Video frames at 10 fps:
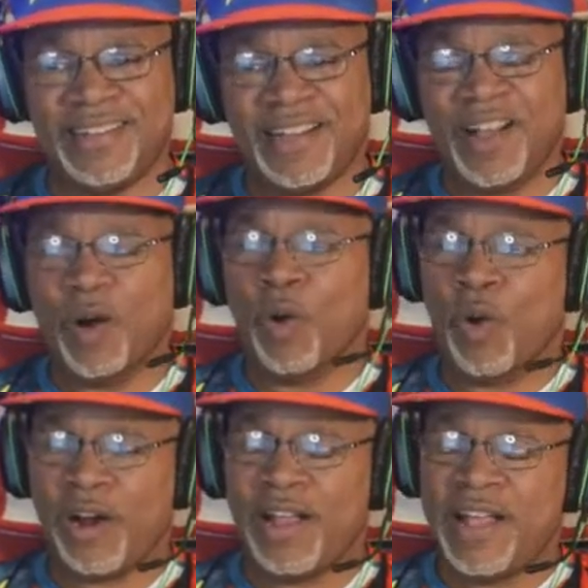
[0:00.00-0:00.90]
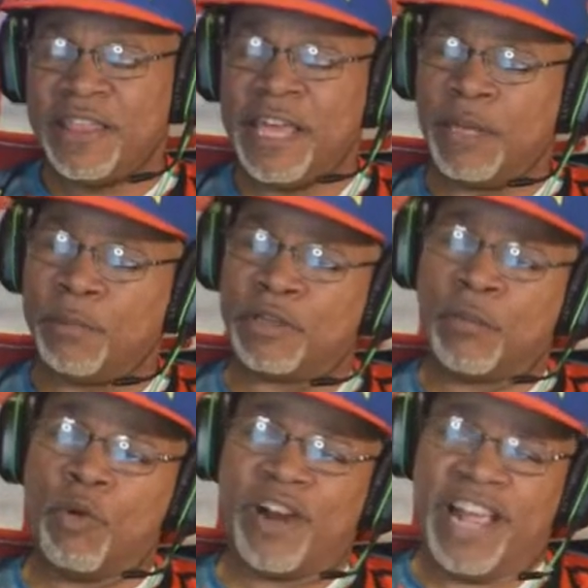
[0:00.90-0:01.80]
or they could put the
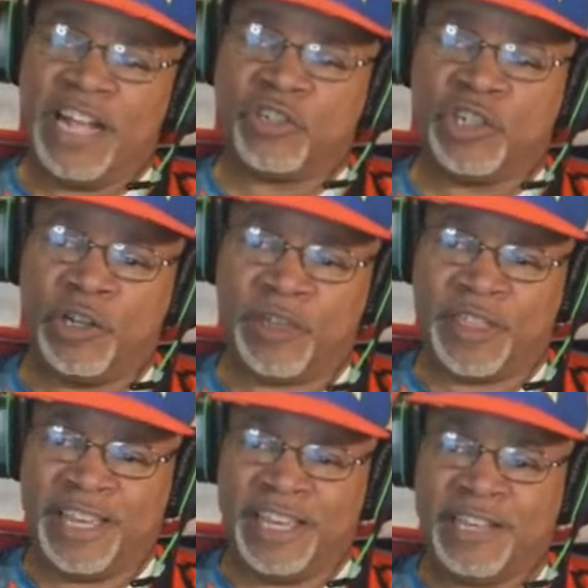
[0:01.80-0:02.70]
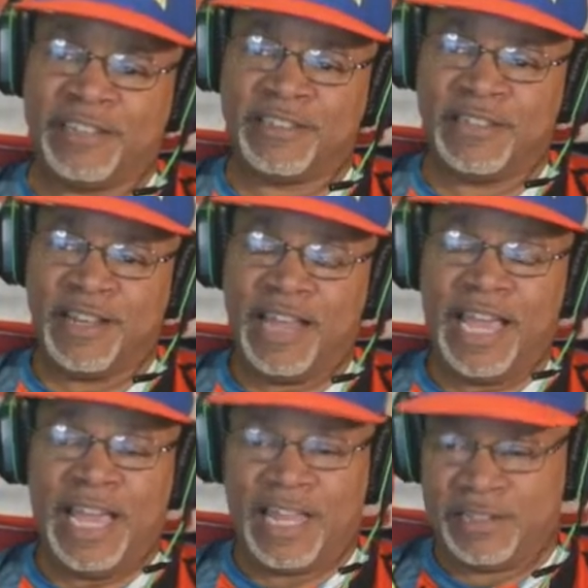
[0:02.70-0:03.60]
more edgier things
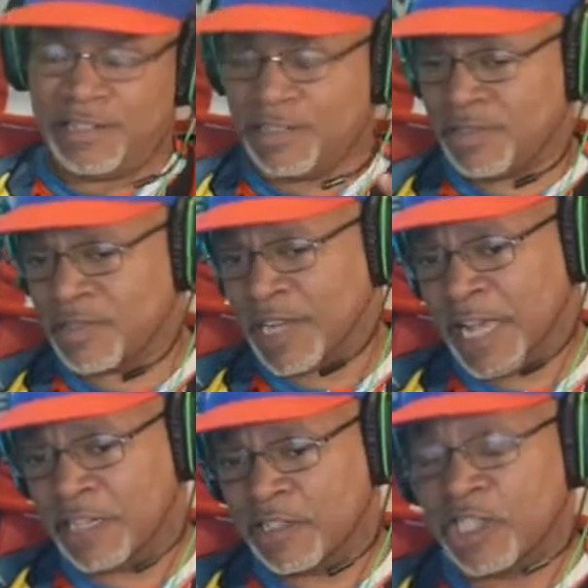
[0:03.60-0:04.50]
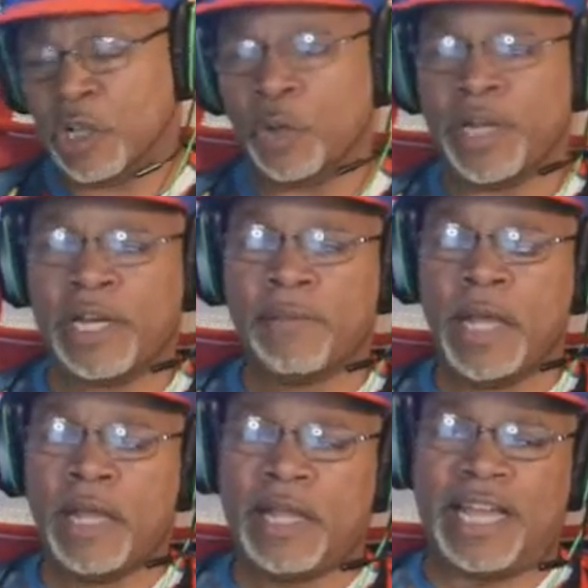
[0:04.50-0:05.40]
and just kind of chill with it.
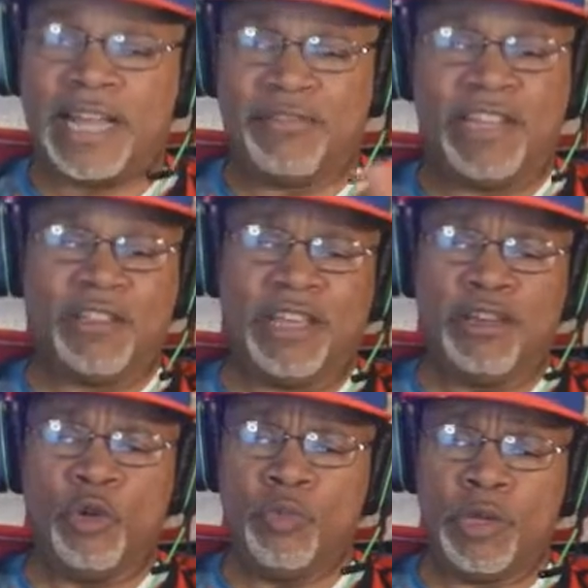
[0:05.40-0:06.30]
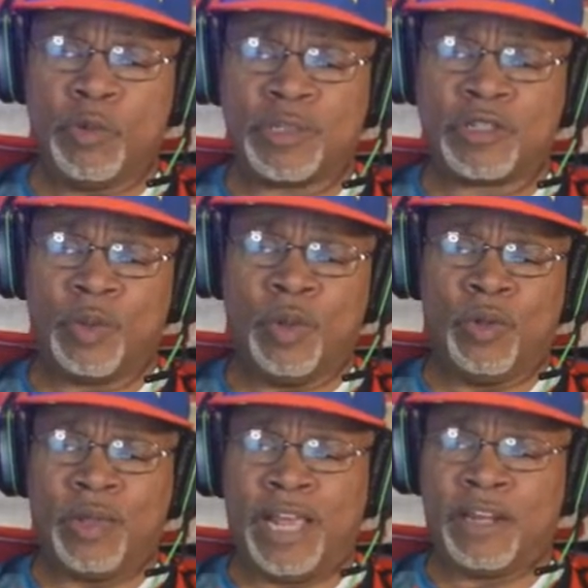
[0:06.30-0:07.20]
Like I really think New Mutants
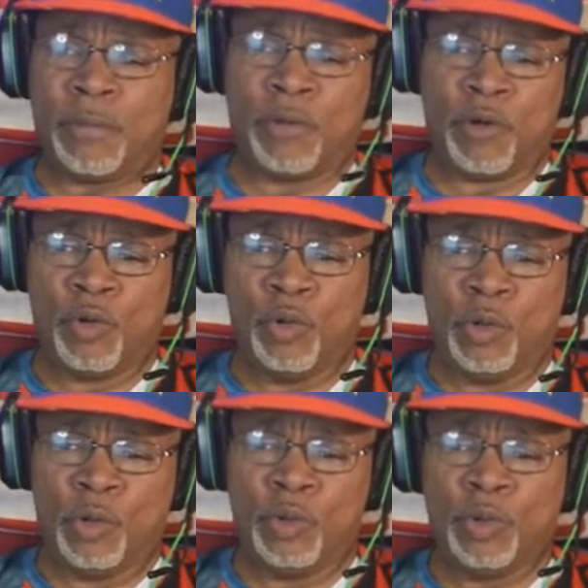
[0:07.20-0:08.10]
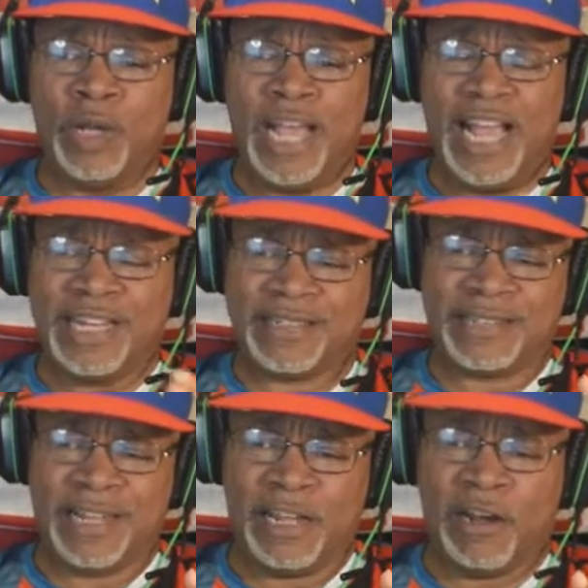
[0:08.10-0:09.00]
will end up on Hulu
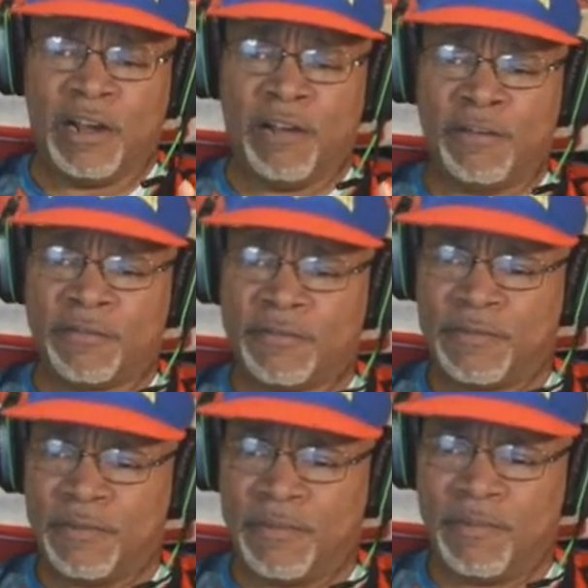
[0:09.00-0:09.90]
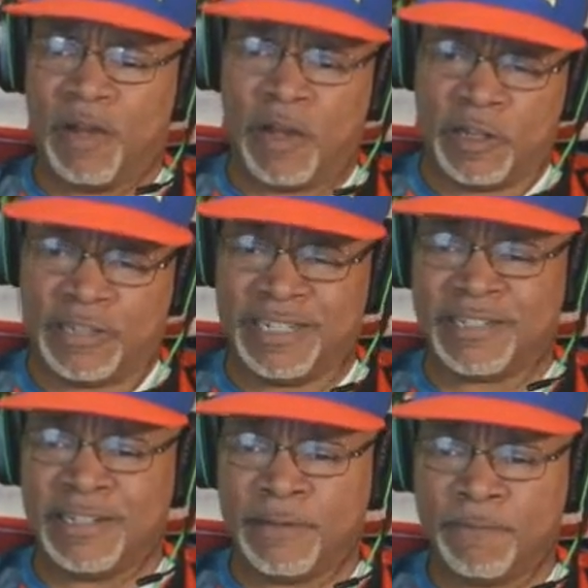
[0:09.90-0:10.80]
instead of uh,
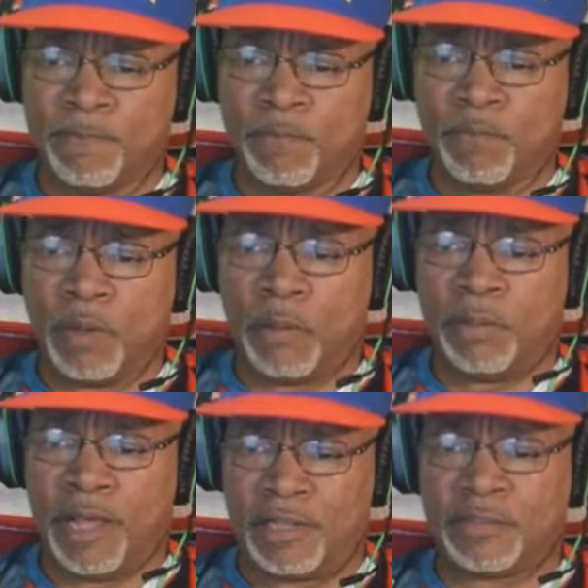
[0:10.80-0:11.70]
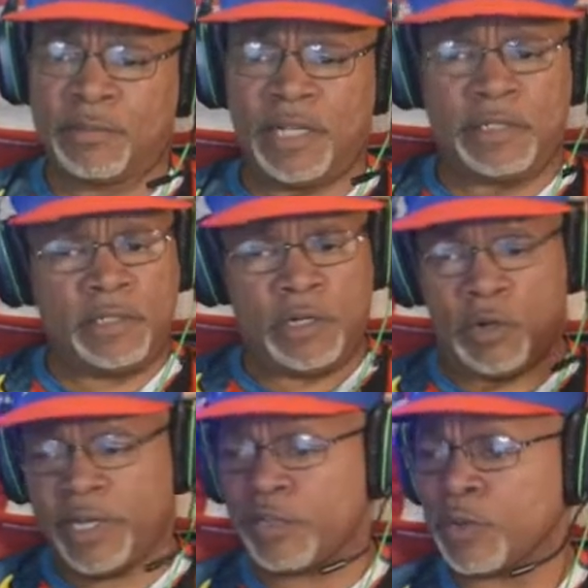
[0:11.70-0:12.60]
Disney Plus, but you know
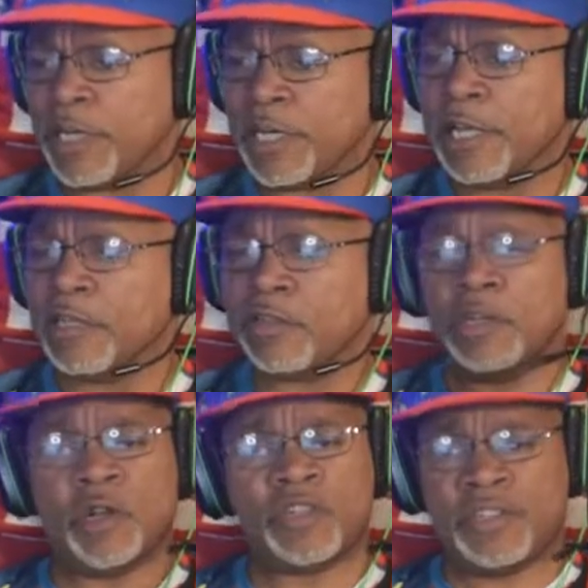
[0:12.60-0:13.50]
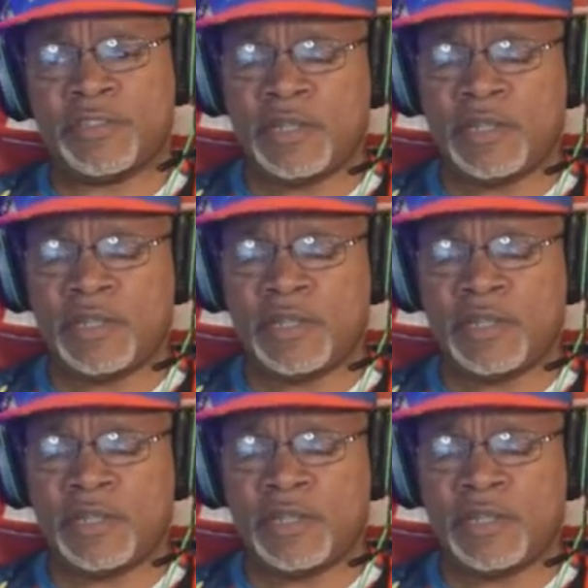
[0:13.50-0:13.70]
it is what it is. You know since